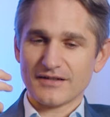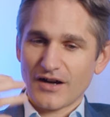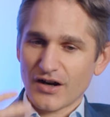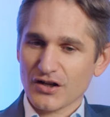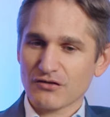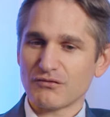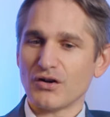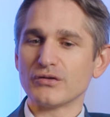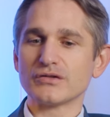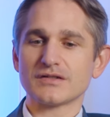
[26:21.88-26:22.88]
dark
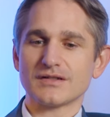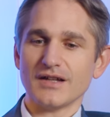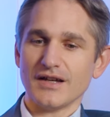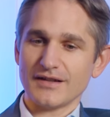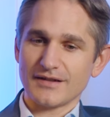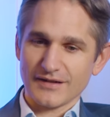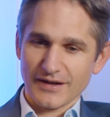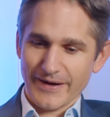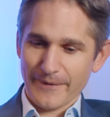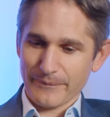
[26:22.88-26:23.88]
roasted,
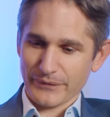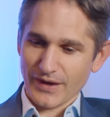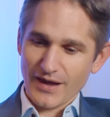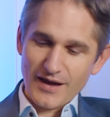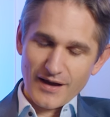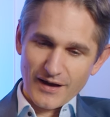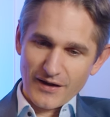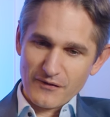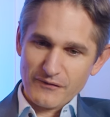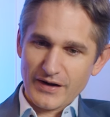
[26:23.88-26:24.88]
um,
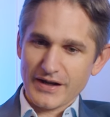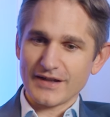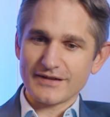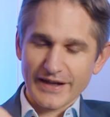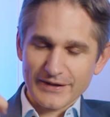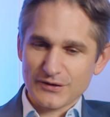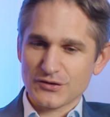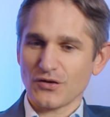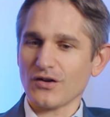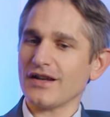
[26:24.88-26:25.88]
uh, very intense
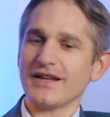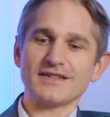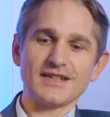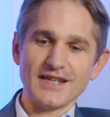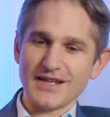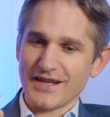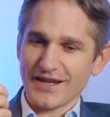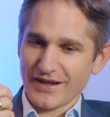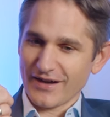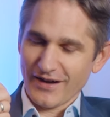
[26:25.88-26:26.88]

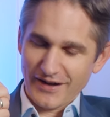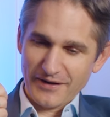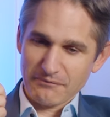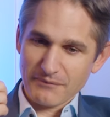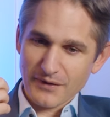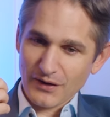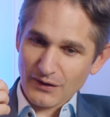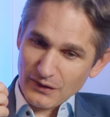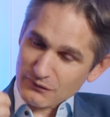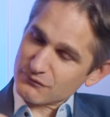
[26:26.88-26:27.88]
chocolatey
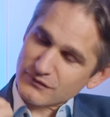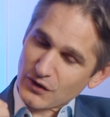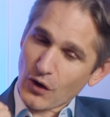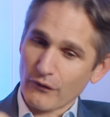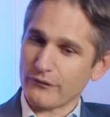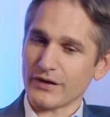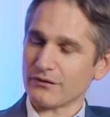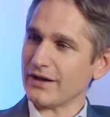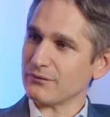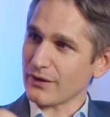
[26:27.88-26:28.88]
um, coffee,
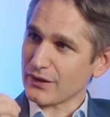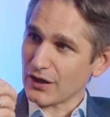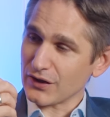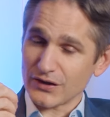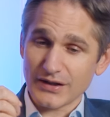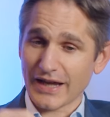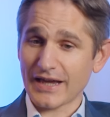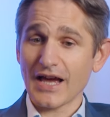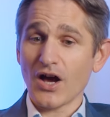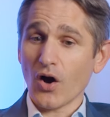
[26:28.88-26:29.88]
right? With a
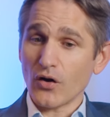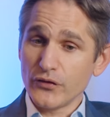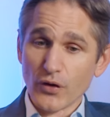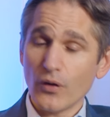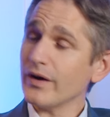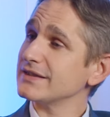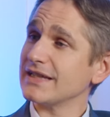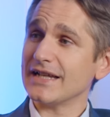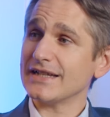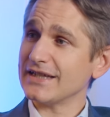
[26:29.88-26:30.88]
like no
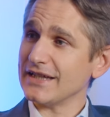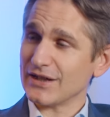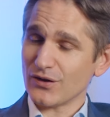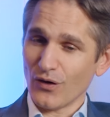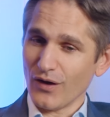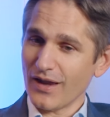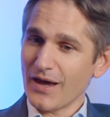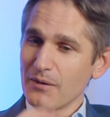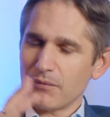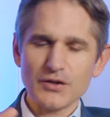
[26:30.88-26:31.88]
acidity at all.
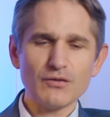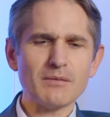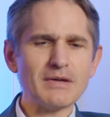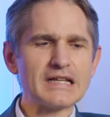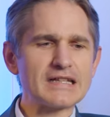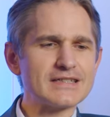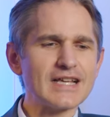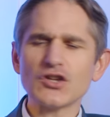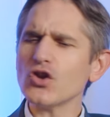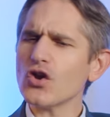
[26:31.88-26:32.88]
Mm. But you immediately
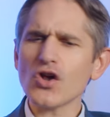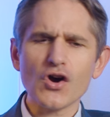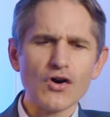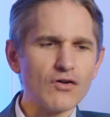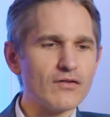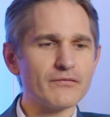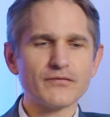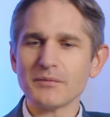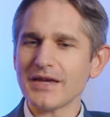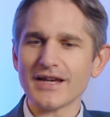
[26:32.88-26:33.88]
said, no, no,
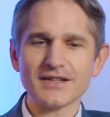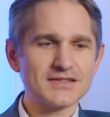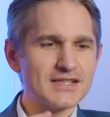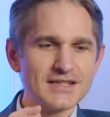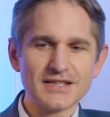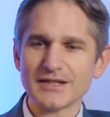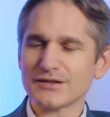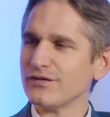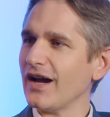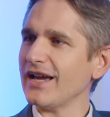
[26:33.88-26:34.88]
for me, acidity
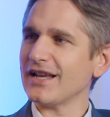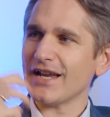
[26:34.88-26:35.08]
is fine.